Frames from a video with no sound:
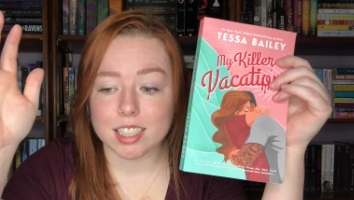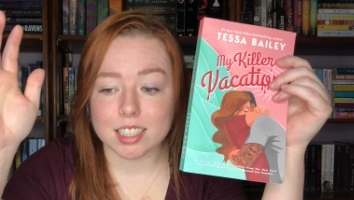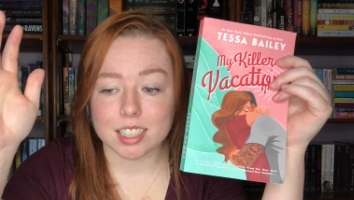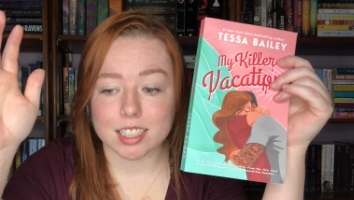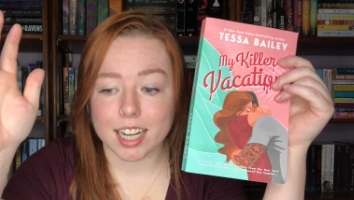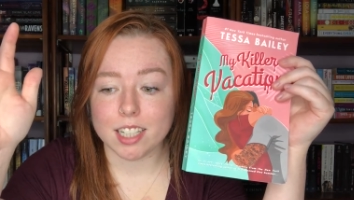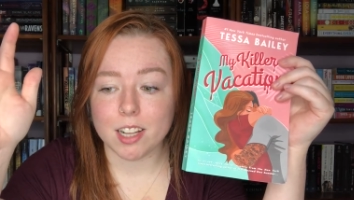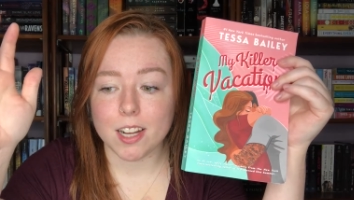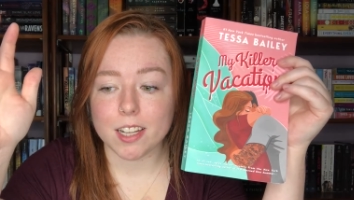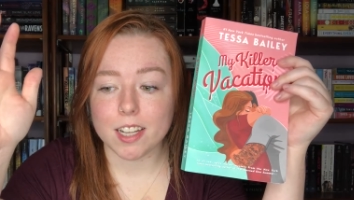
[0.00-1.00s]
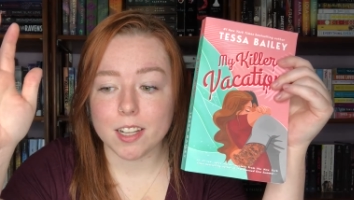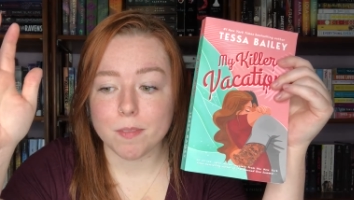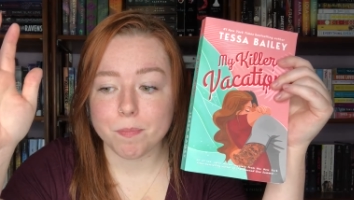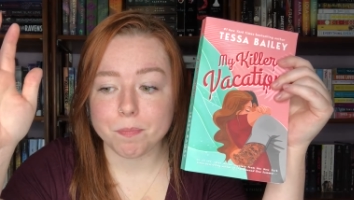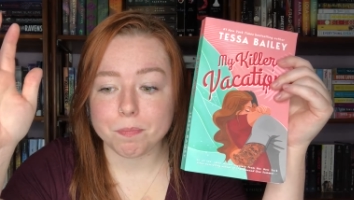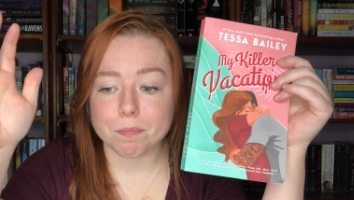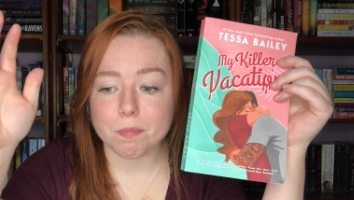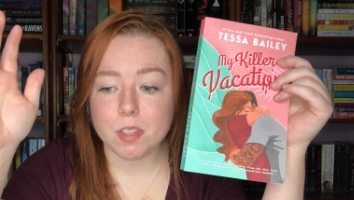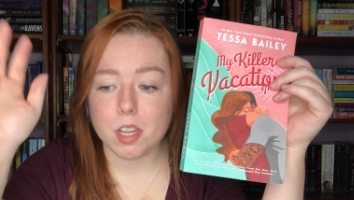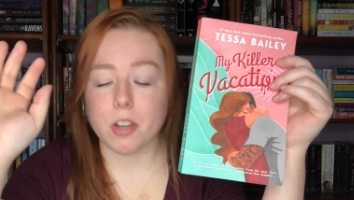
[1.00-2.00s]
The dialogue,
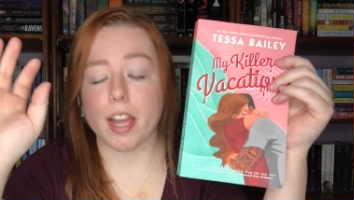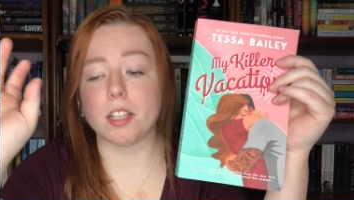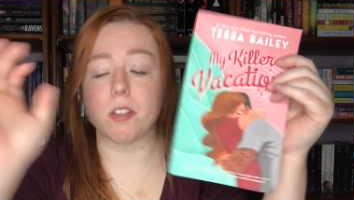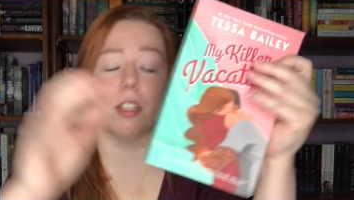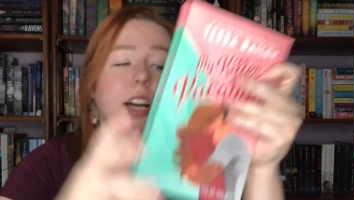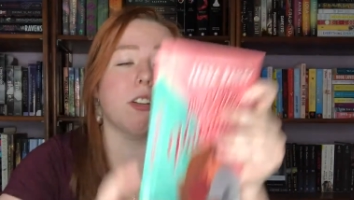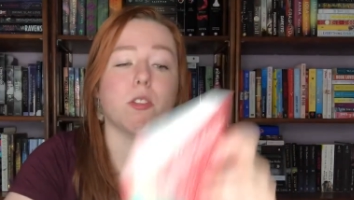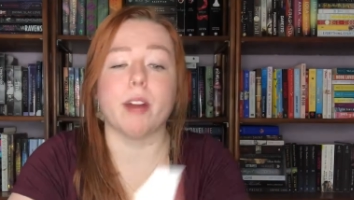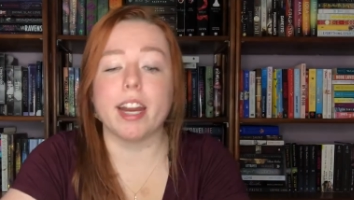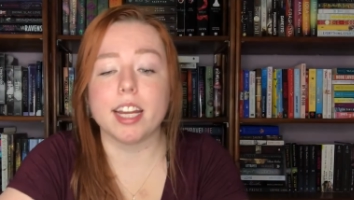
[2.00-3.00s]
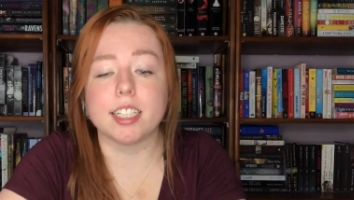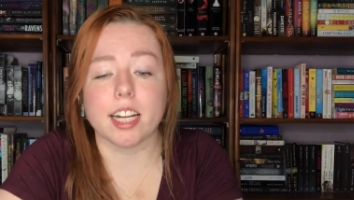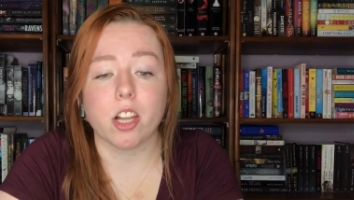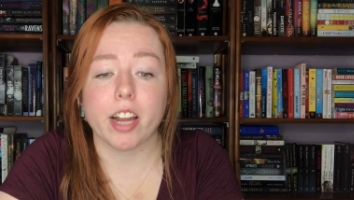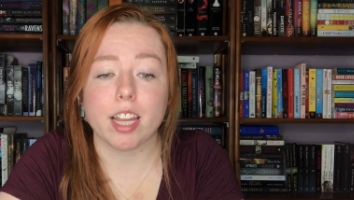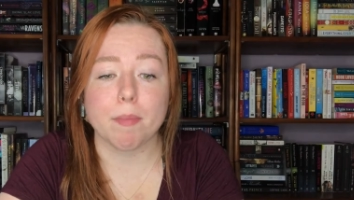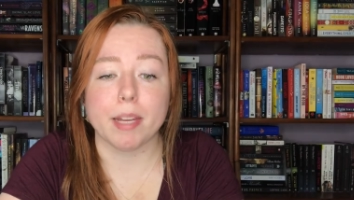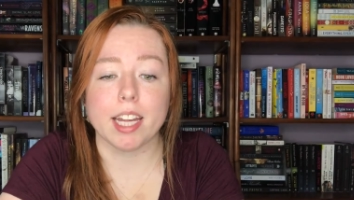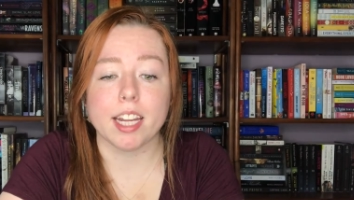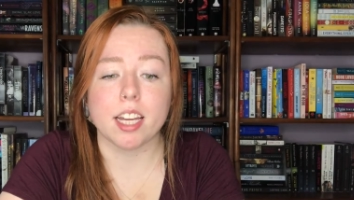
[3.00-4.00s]
okay, so the writing and dialogue at the
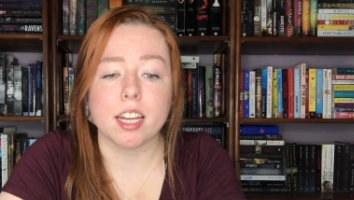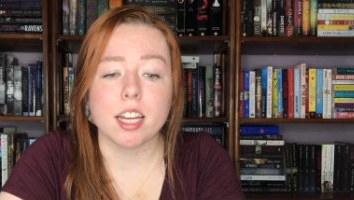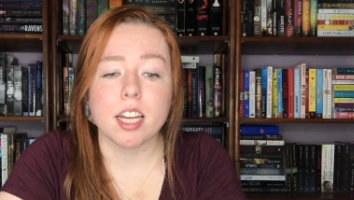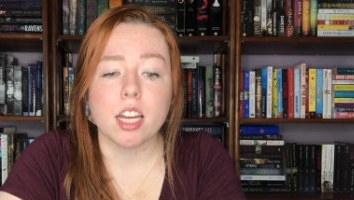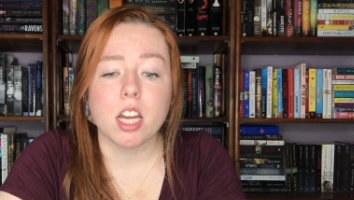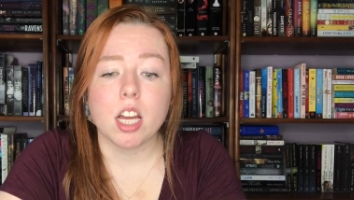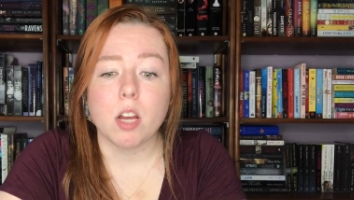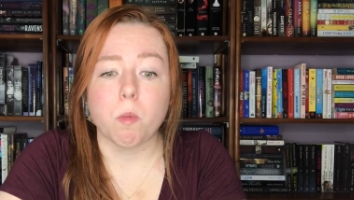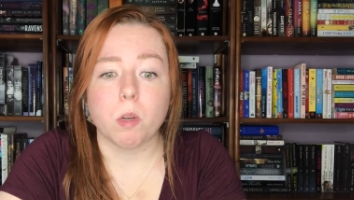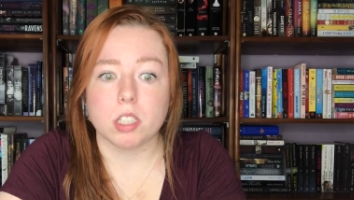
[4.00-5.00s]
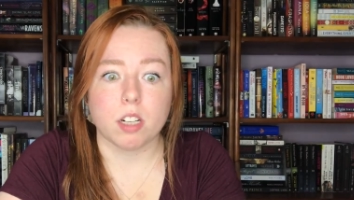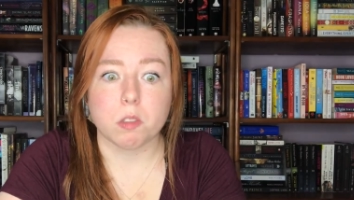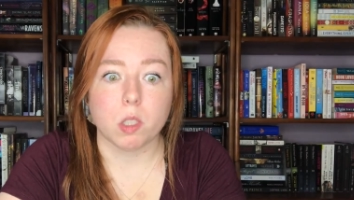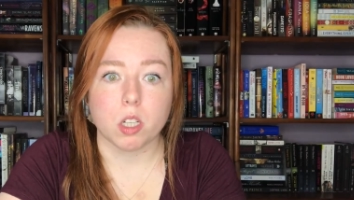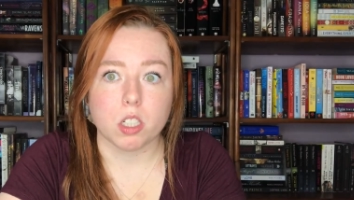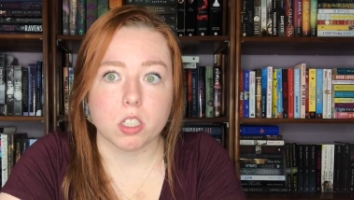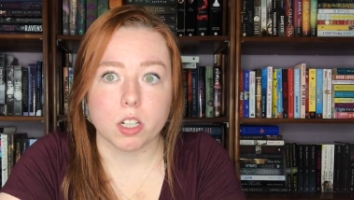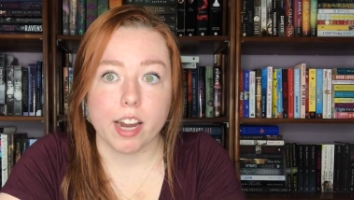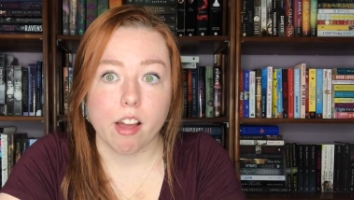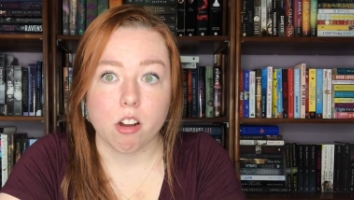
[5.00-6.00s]
beginning wasn't off to a good
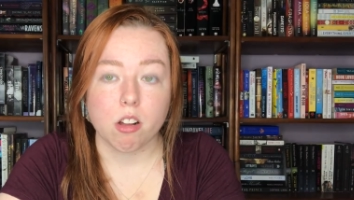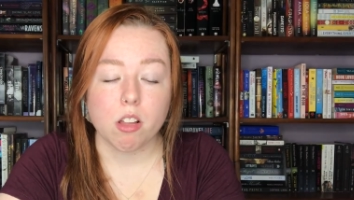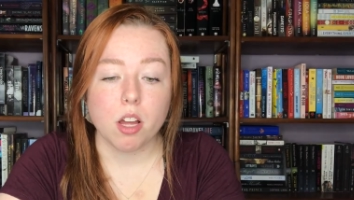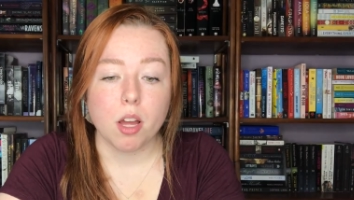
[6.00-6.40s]
start at all.